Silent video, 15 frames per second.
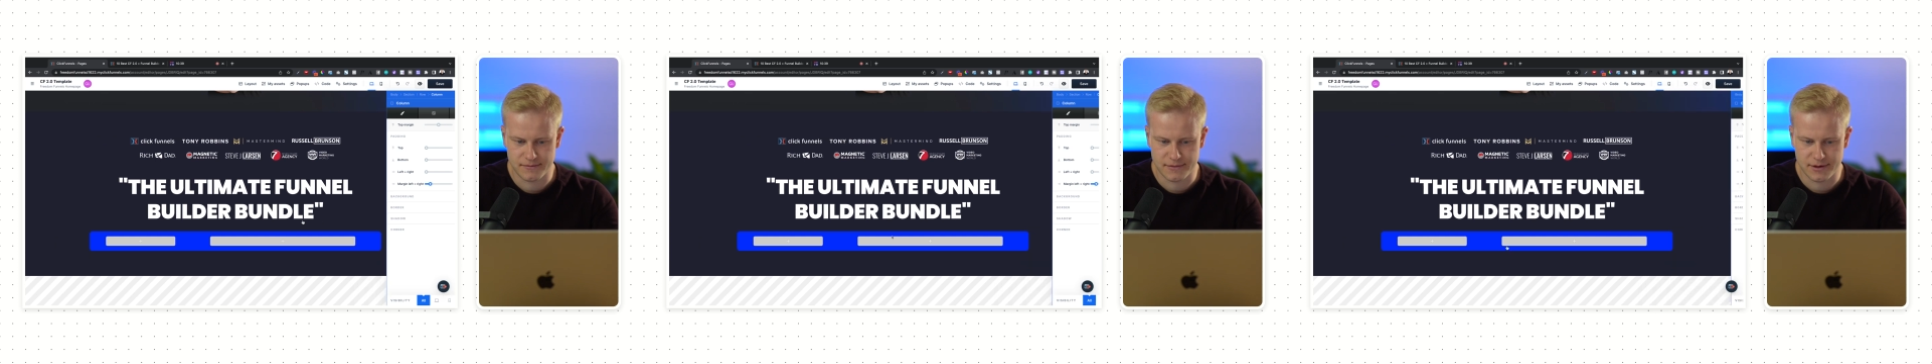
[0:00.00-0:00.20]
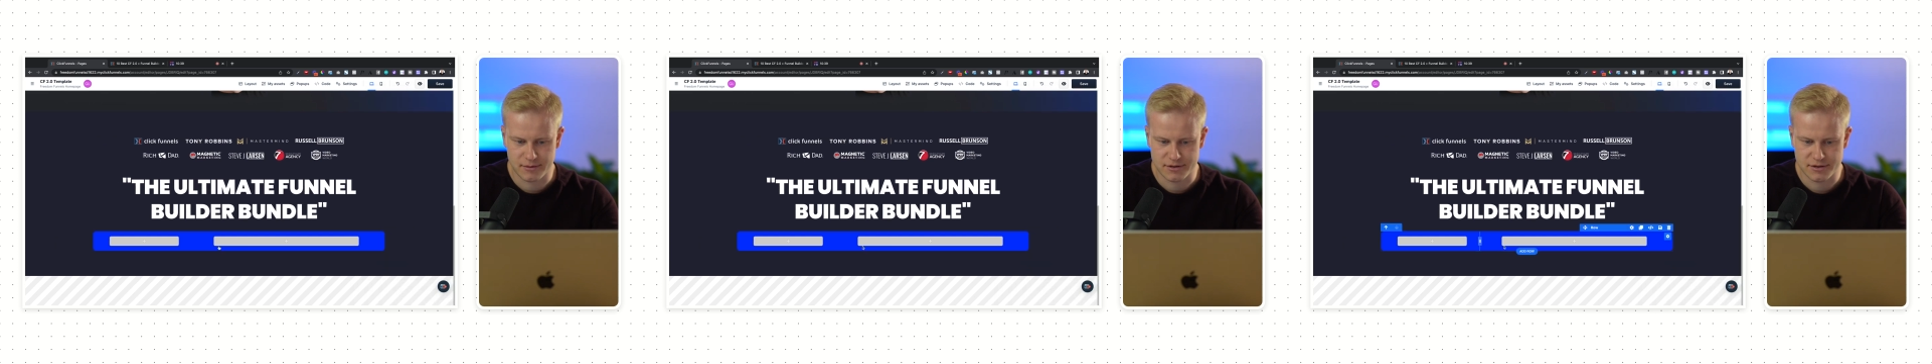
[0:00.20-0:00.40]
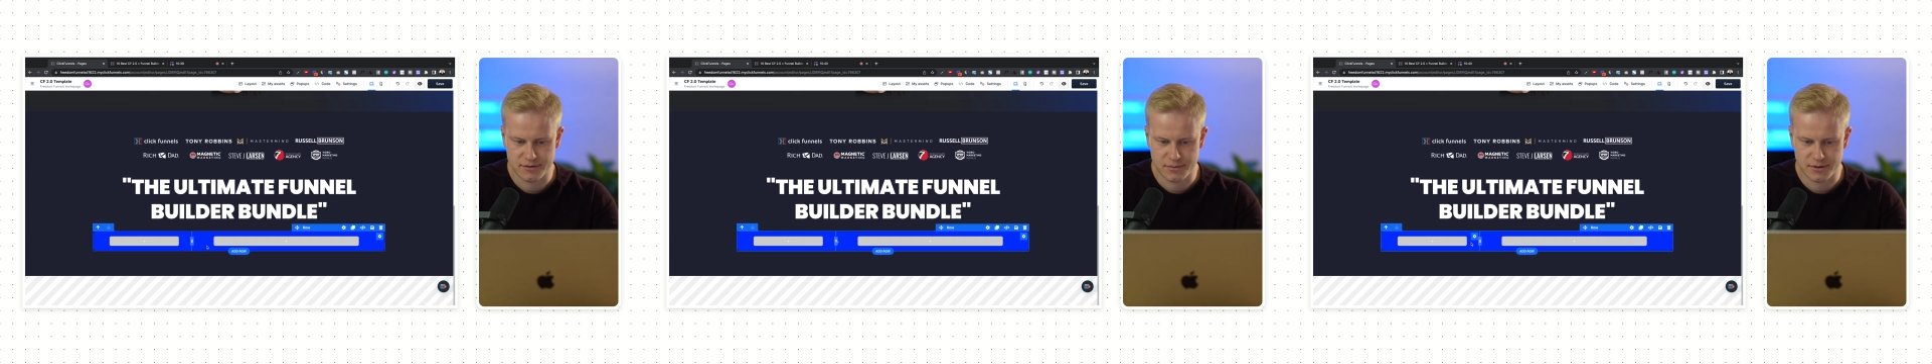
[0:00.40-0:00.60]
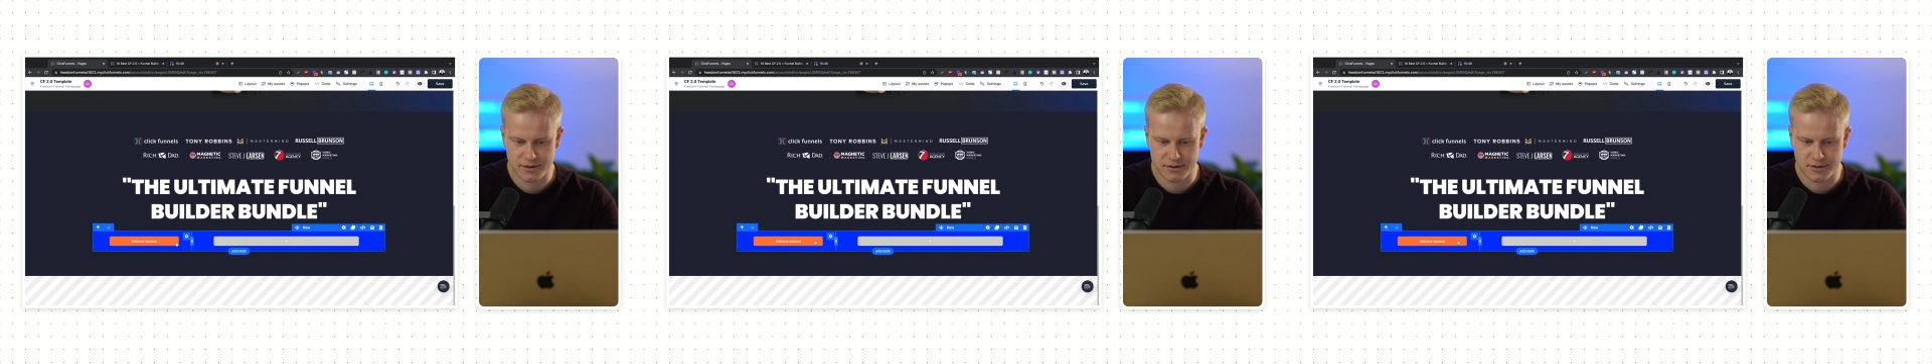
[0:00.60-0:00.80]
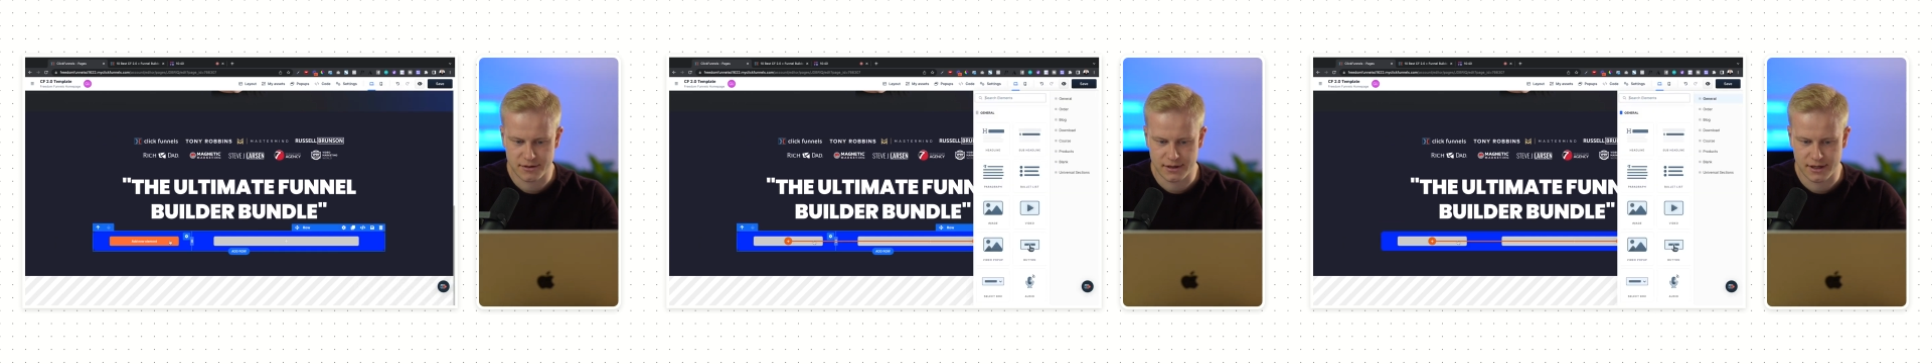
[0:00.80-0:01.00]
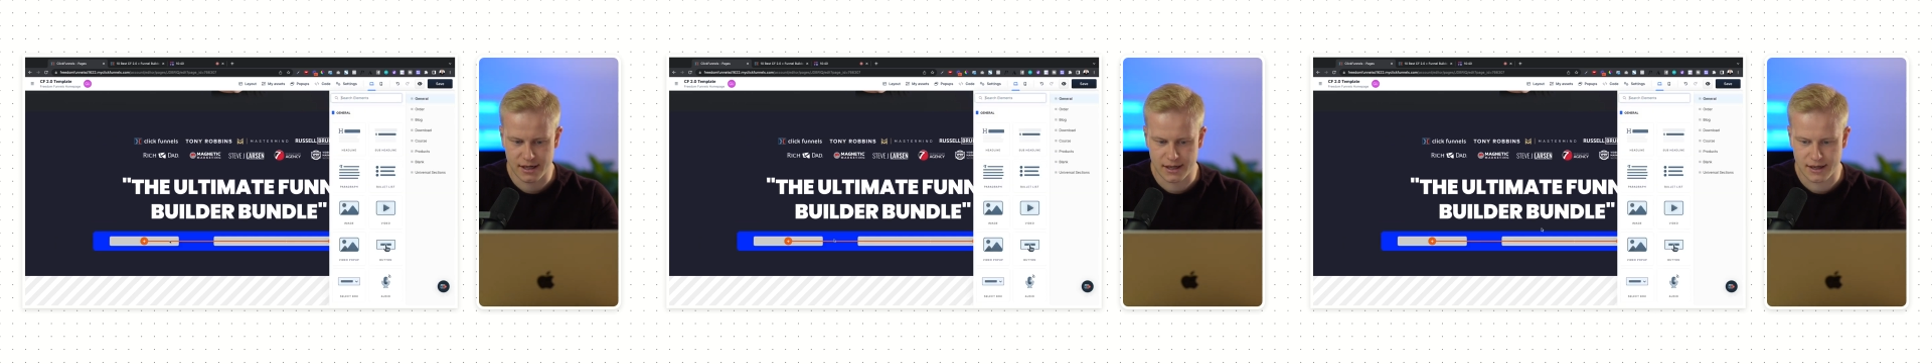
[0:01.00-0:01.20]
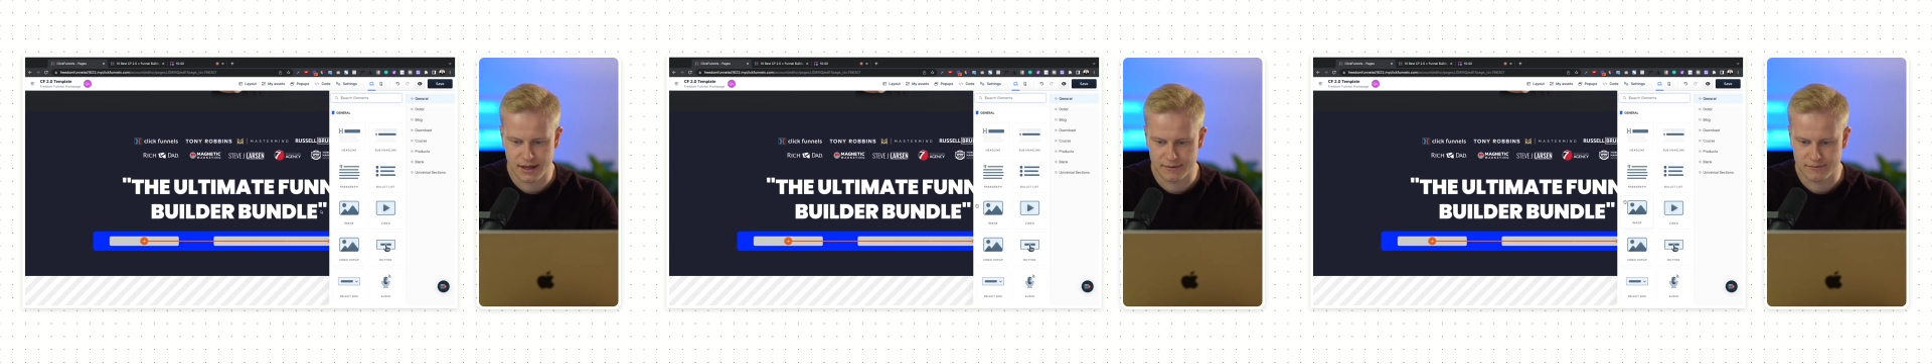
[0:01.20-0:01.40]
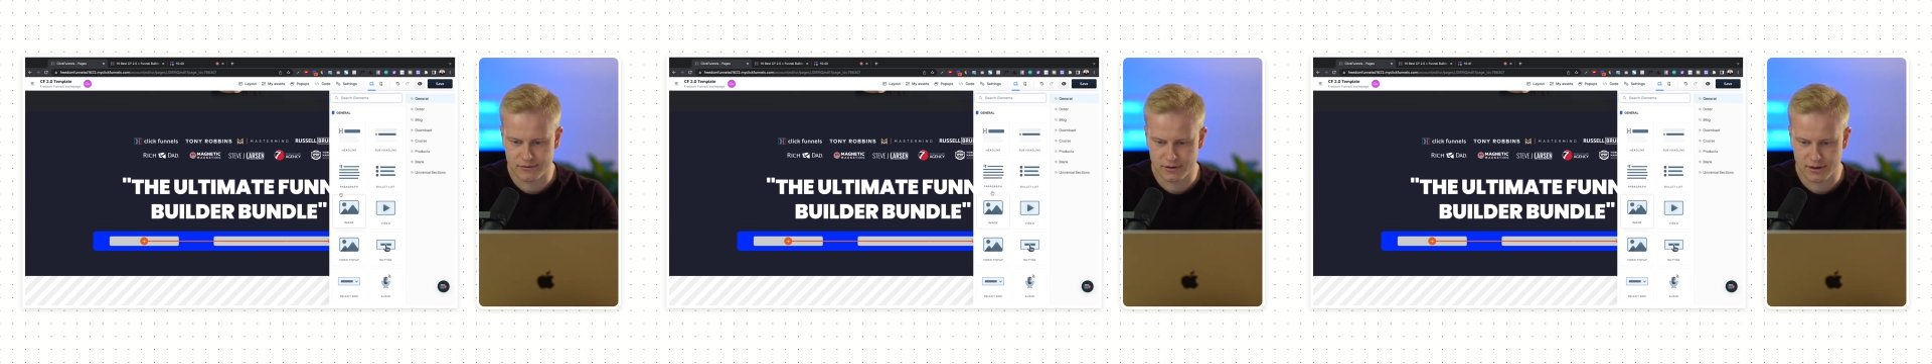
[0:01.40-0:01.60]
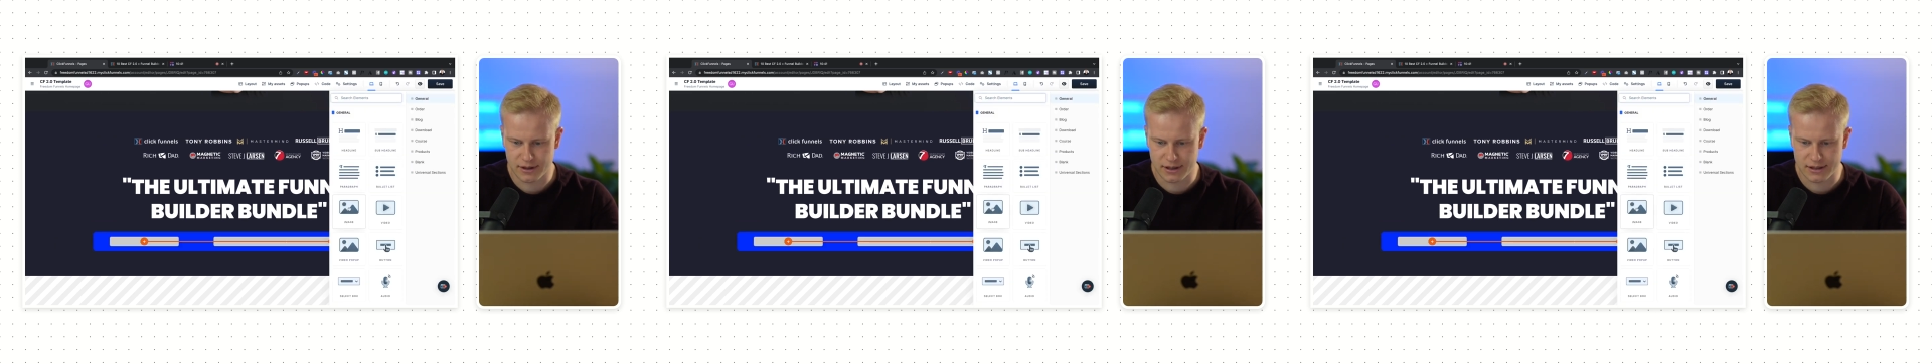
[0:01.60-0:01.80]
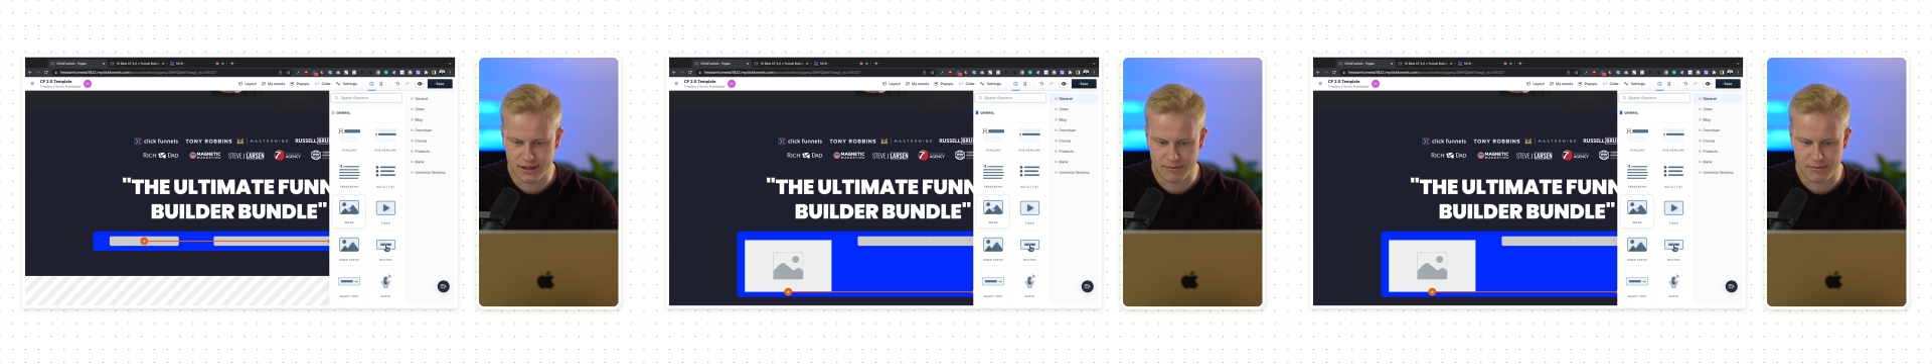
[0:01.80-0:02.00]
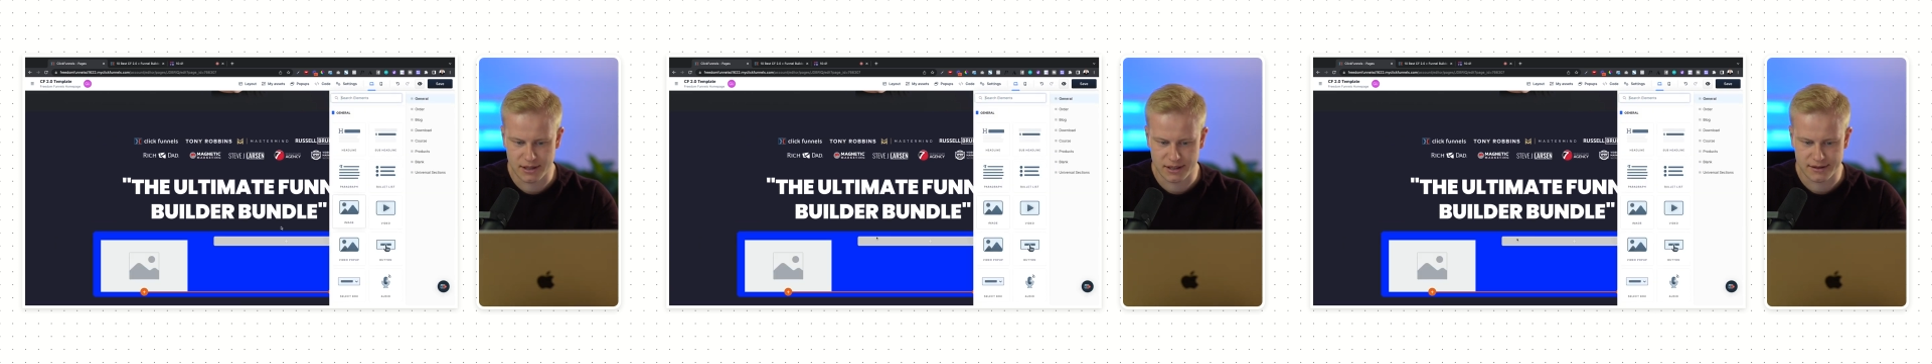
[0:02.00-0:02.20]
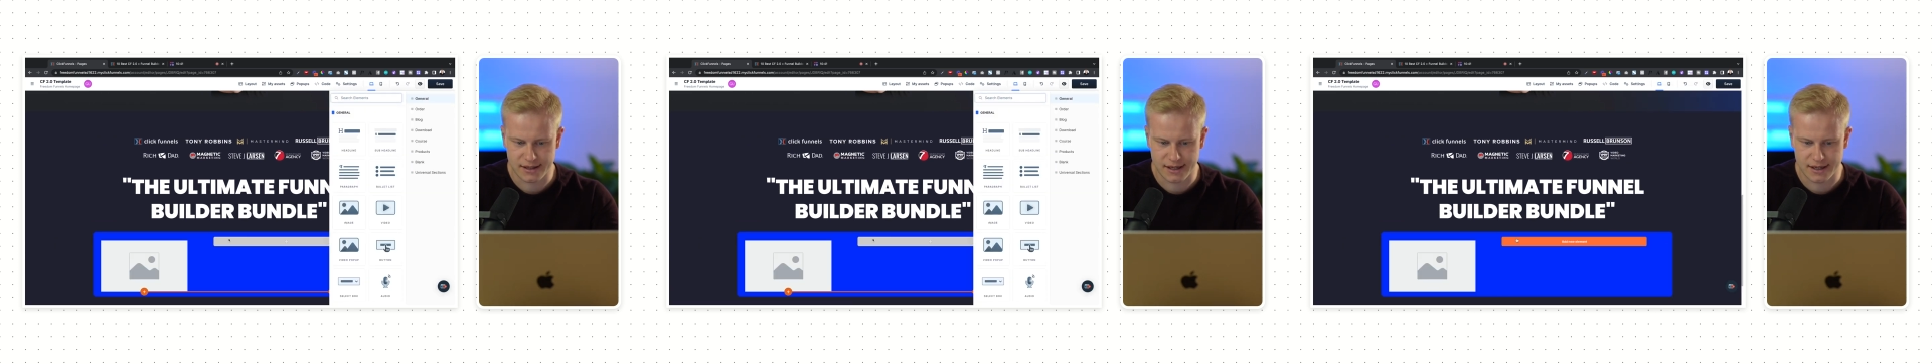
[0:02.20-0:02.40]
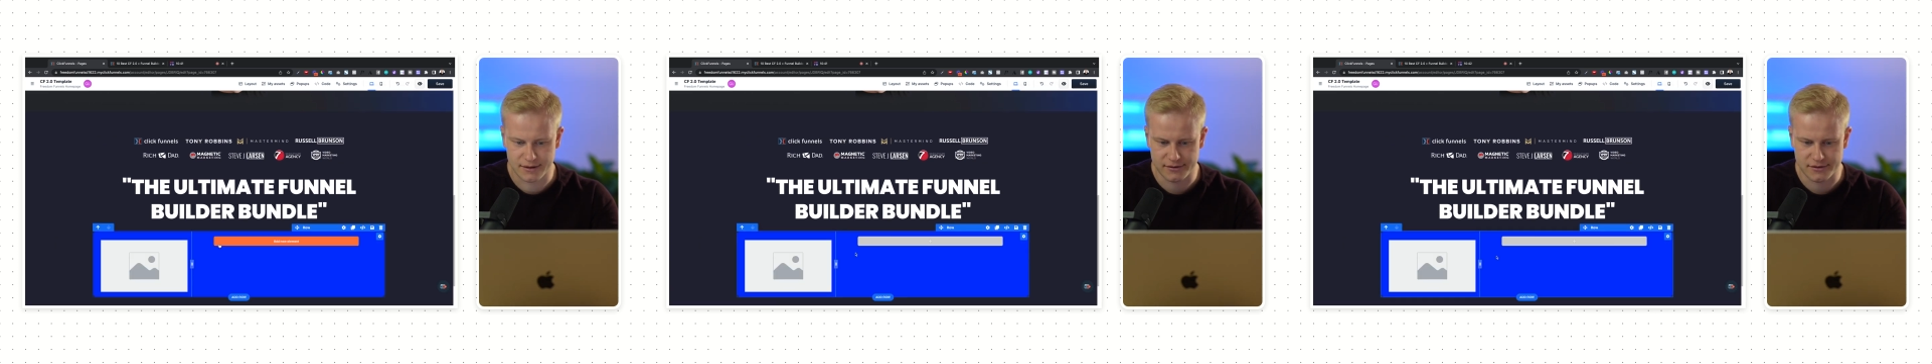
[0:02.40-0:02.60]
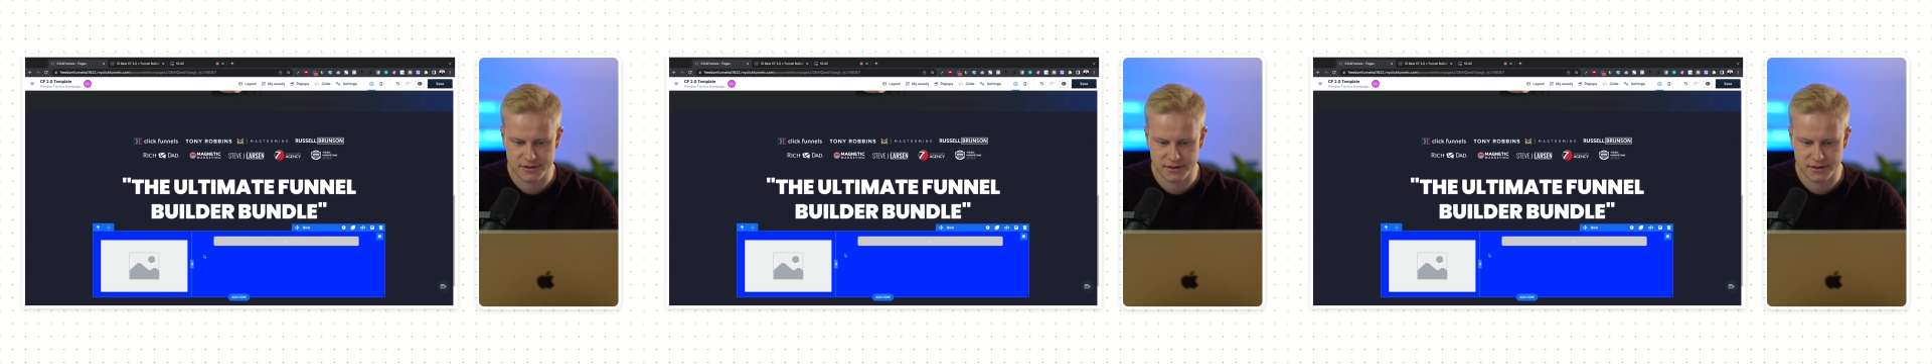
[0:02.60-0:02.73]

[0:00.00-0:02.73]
They were super uh, helpful, and they built that out.